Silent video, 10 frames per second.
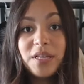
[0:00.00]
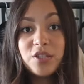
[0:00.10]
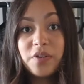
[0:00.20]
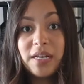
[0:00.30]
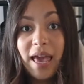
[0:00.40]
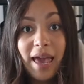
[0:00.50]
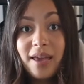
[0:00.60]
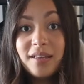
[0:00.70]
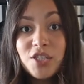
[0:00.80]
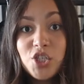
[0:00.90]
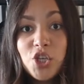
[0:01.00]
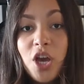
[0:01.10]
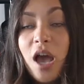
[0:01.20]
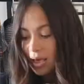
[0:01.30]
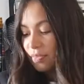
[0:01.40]
bit of an edge.
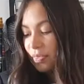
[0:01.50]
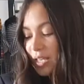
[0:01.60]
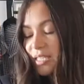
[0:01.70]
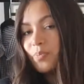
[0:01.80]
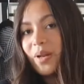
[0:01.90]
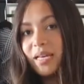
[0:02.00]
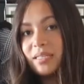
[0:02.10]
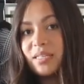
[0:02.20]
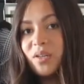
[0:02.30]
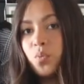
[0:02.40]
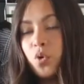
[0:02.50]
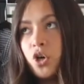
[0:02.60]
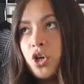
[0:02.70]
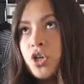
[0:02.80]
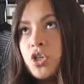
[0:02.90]
This blazer
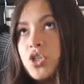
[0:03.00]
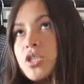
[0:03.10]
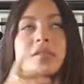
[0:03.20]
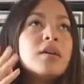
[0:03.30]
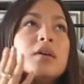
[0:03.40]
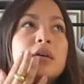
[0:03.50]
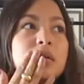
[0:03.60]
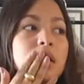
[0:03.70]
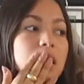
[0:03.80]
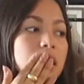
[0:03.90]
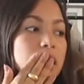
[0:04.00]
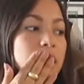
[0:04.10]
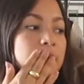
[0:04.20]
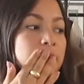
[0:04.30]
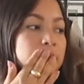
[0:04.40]
was,
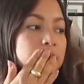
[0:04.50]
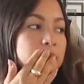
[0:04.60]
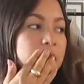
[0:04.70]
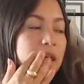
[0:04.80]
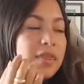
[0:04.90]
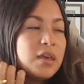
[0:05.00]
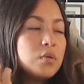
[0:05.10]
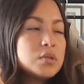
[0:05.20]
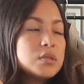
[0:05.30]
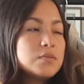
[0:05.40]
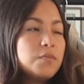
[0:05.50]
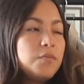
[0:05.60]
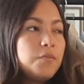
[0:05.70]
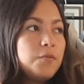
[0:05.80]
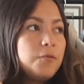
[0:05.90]
I think it was
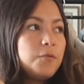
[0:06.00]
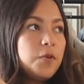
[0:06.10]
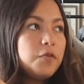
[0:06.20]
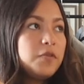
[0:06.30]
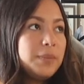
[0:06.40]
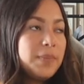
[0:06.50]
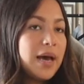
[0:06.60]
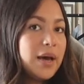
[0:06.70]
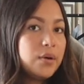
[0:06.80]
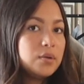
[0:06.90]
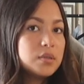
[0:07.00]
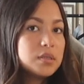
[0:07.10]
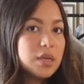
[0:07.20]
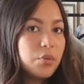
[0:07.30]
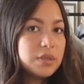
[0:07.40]

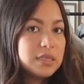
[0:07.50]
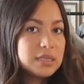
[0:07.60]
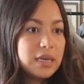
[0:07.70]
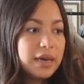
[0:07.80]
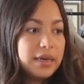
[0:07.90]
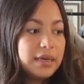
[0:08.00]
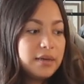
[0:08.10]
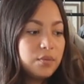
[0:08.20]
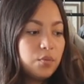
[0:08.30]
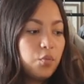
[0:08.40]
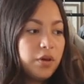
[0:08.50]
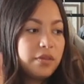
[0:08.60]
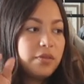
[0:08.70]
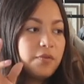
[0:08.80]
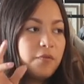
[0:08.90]
£50, I want to say,
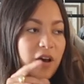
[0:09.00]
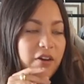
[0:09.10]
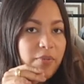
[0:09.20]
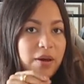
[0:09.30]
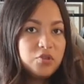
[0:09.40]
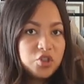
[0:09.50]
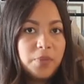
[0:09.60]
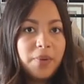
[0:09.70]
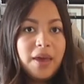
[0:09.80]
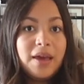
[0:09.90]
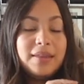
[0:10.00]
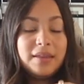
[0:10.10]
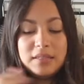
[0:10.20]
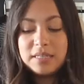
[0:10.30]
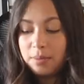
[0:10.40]
with £5 shipping and
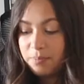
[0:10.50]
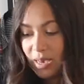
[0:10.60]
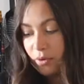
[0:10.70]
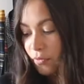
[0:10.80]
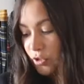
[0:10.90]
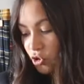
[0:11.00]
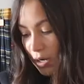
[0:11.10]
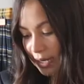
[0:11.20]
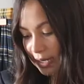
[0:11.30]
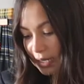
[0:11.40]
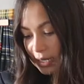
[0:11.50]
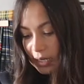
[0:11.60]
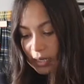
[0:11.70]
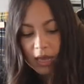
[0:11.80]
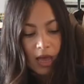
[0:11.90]
then £10 for dry
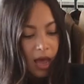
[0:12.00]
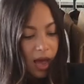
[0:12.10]
cleaning.